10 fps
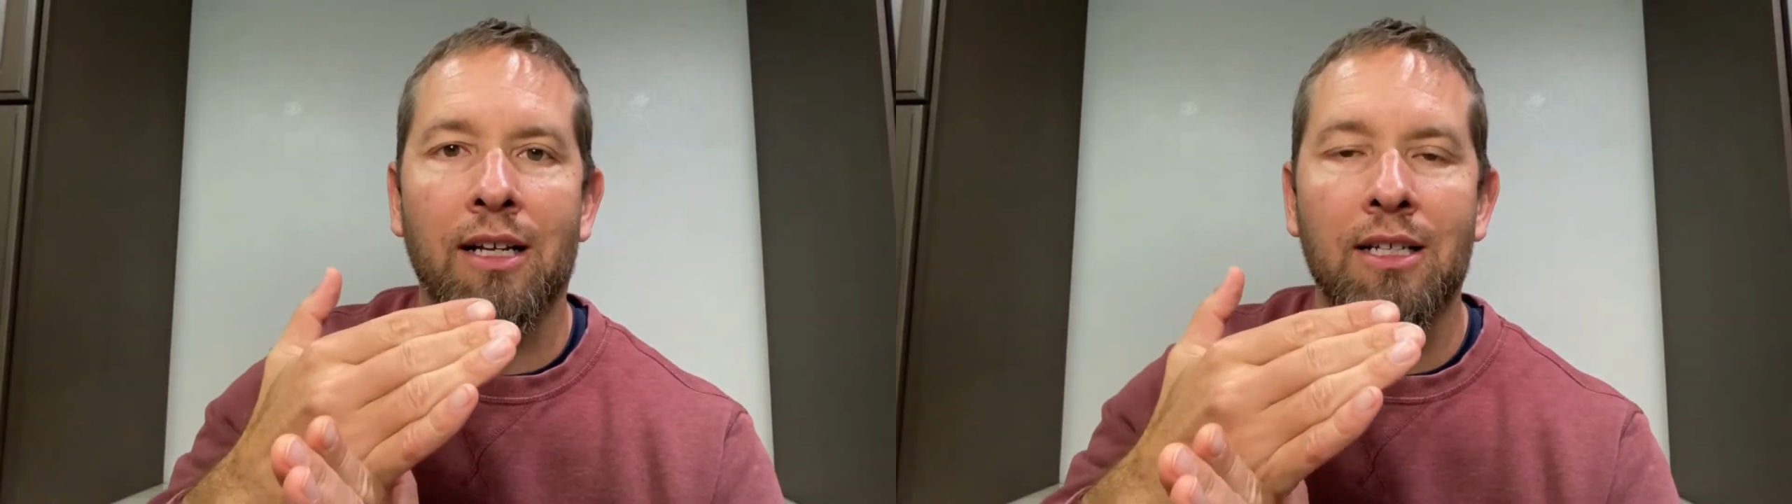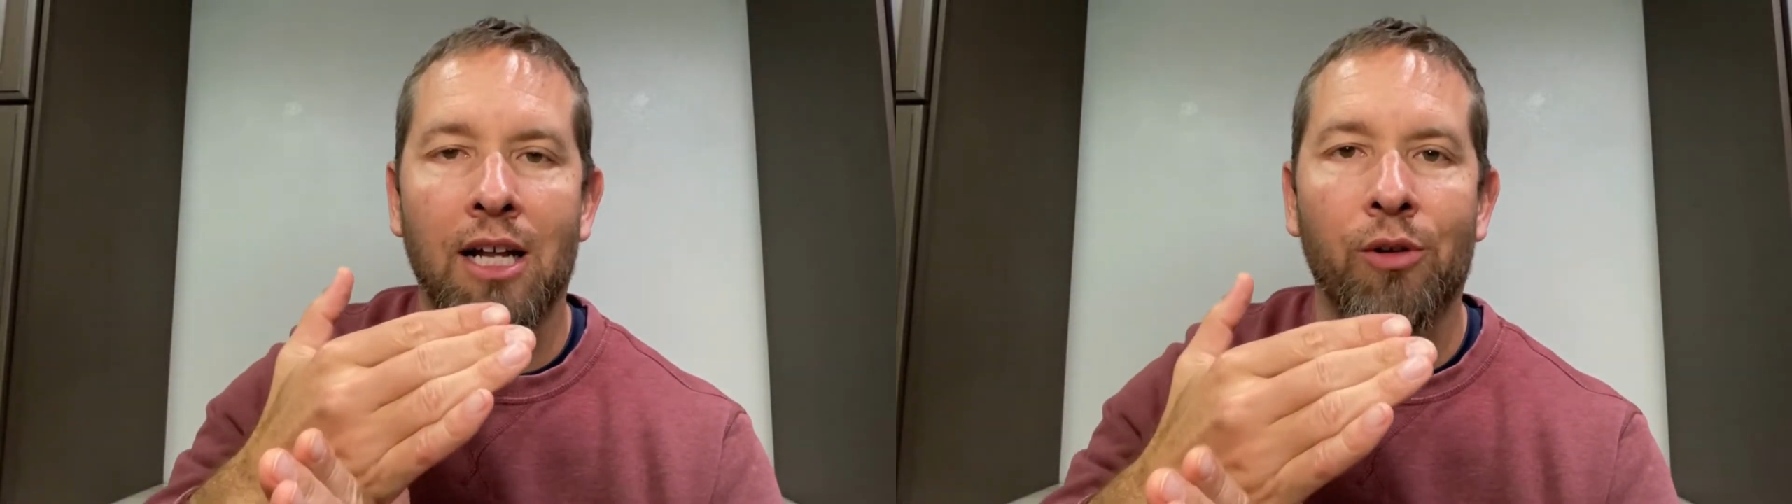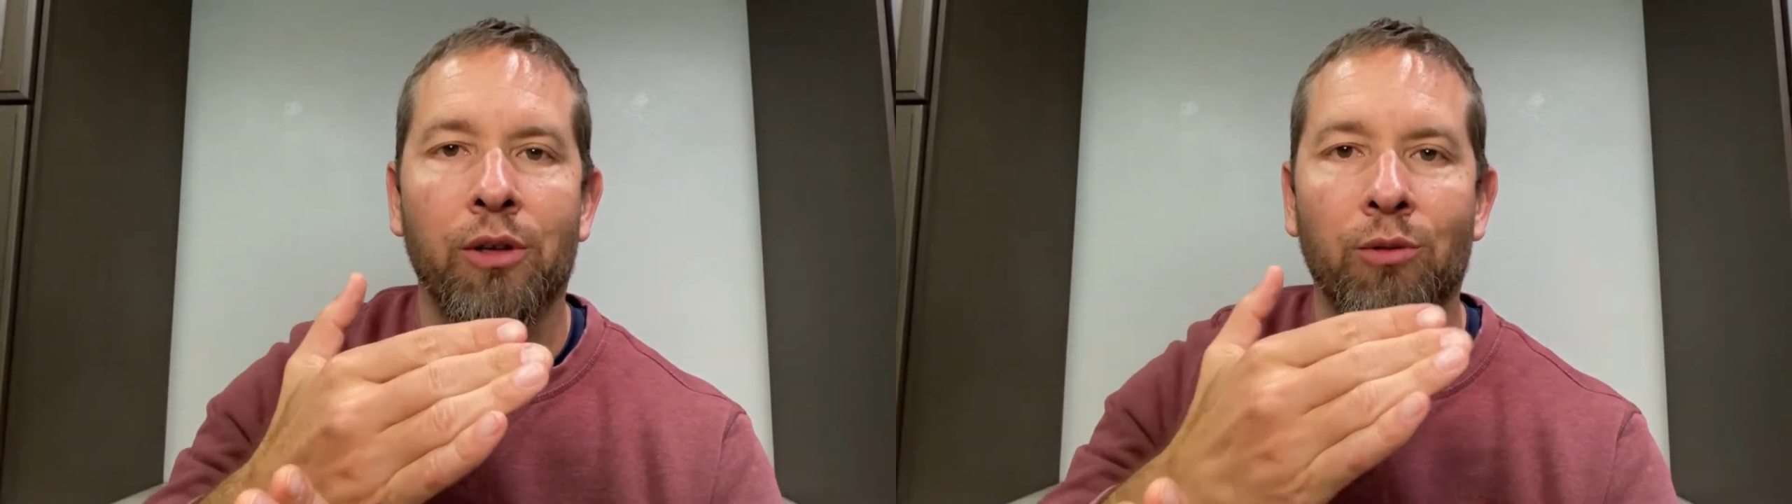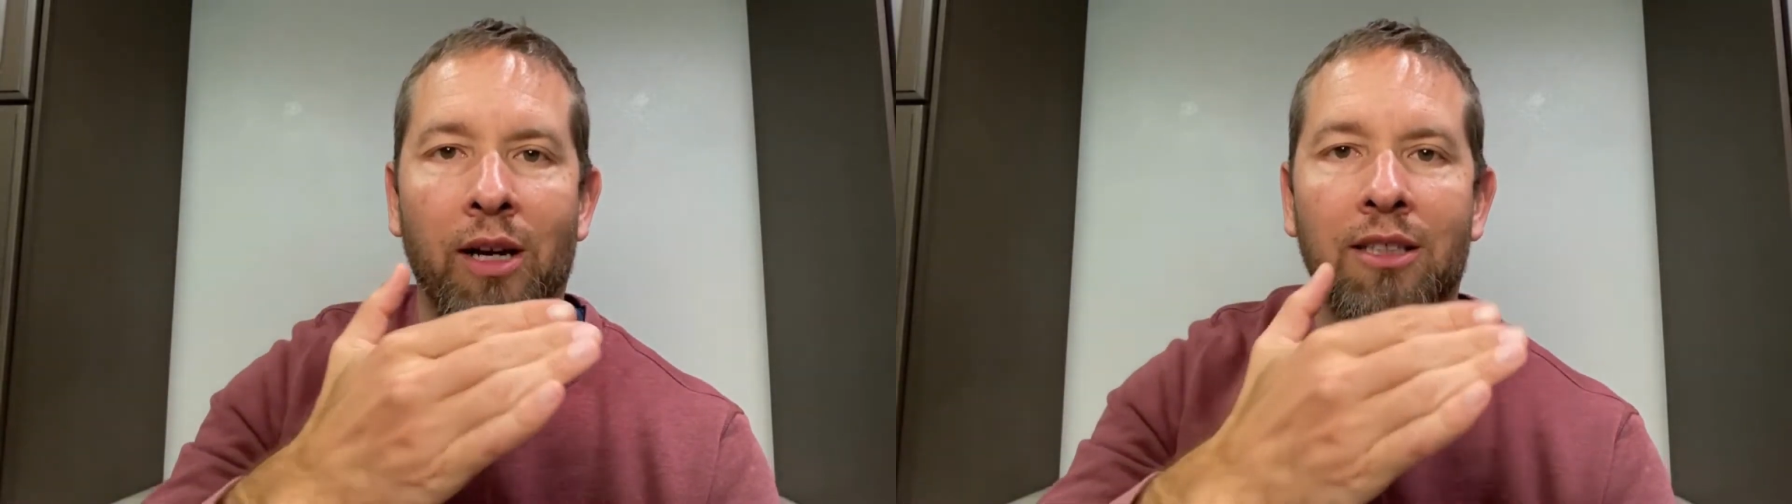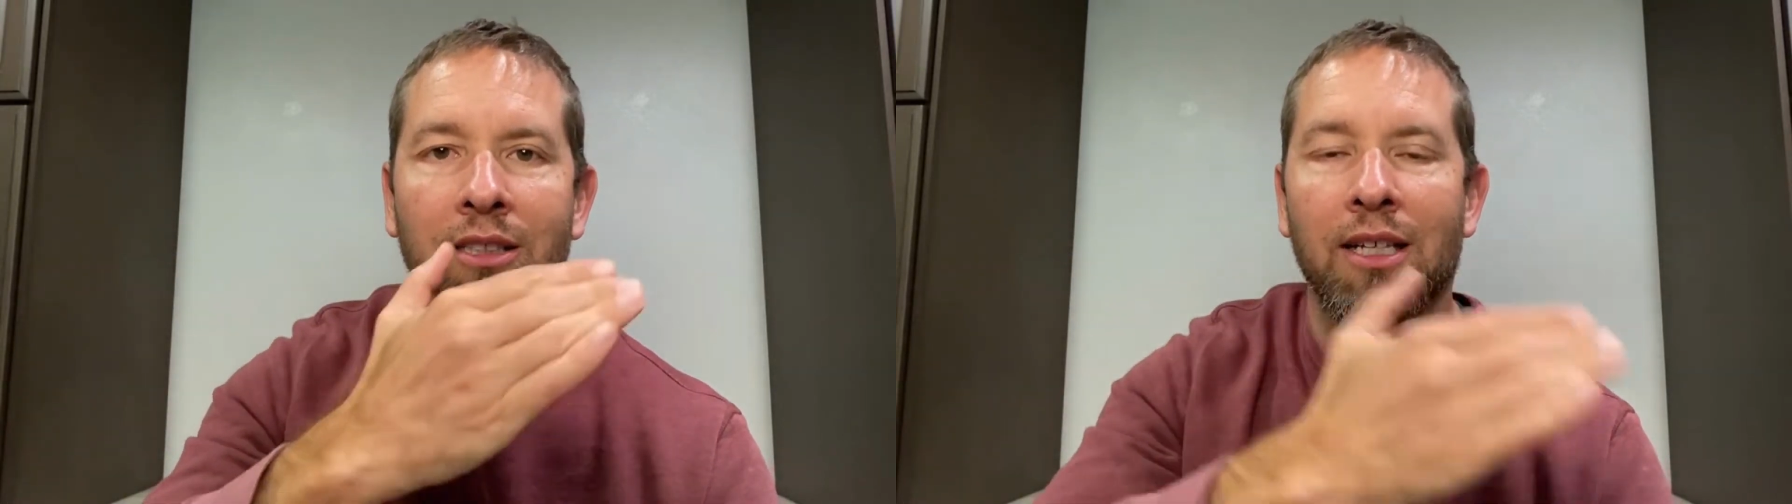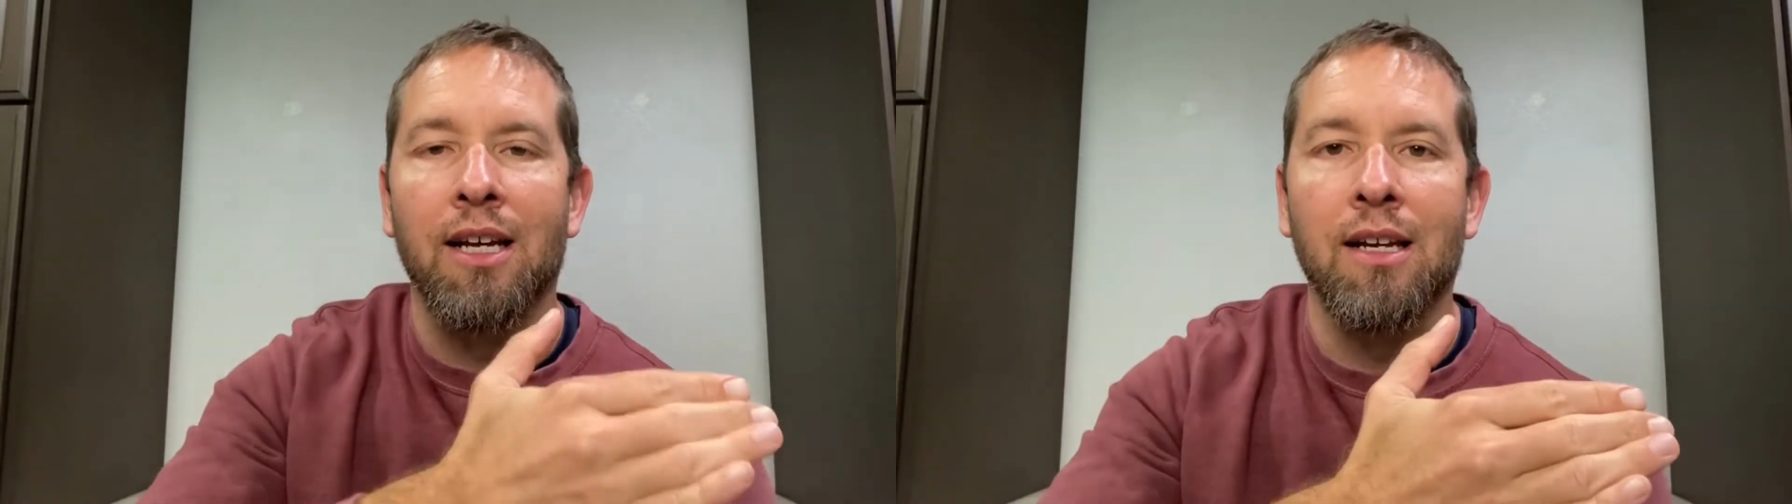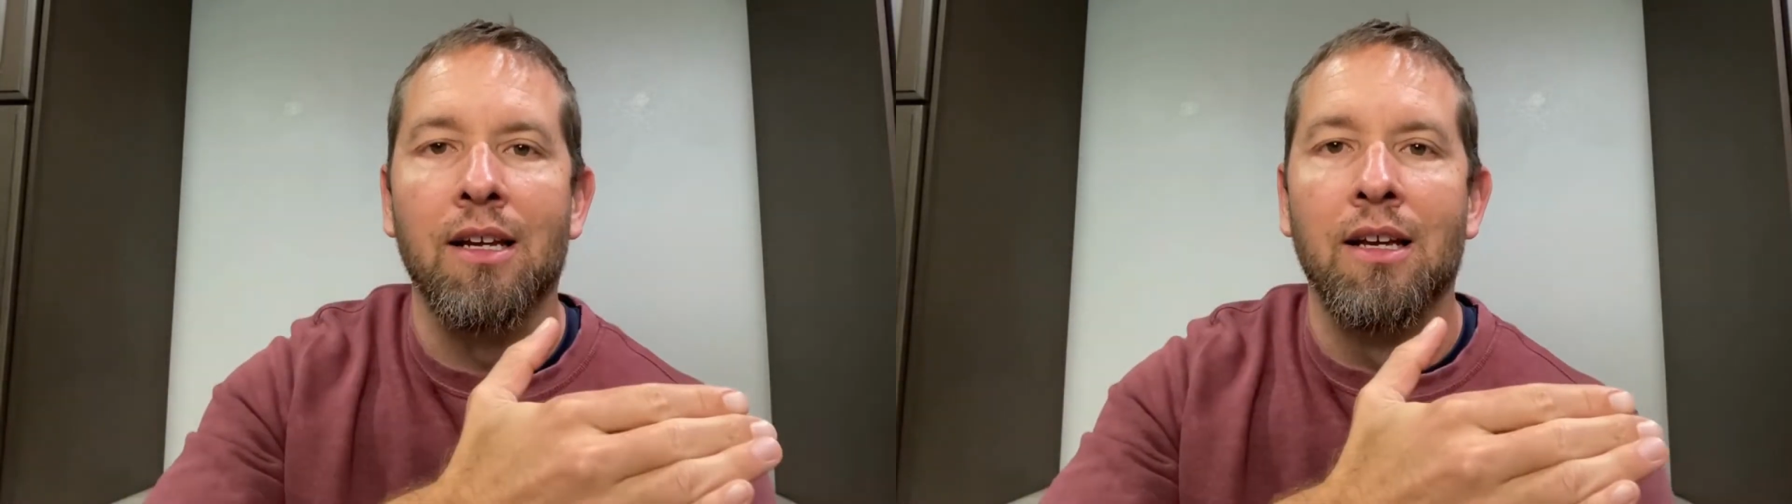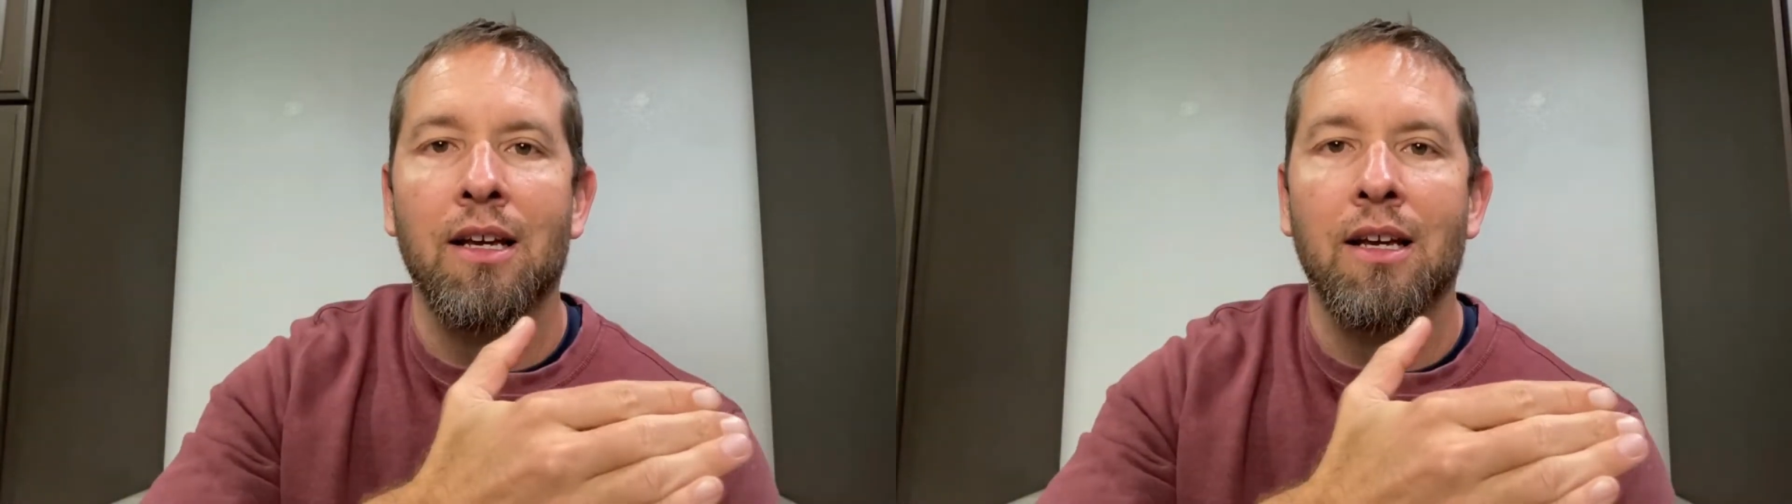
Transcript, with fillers: a yellow and red state.